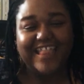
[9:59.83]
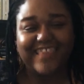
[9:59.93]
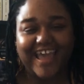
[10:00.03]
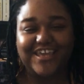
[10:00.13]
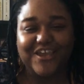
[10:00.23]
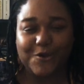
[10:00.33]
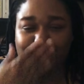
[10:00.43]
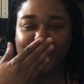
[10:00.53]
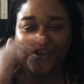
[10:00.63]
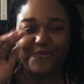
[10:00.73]
Thank
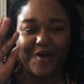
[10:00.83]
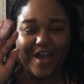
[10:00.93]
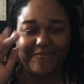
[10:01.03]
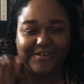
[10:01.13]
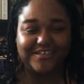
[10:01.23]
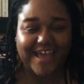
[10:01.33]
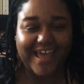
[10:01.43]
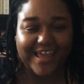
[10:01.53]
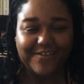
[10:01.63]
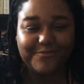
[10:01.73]
you. You all have a good
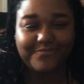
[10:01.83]
day.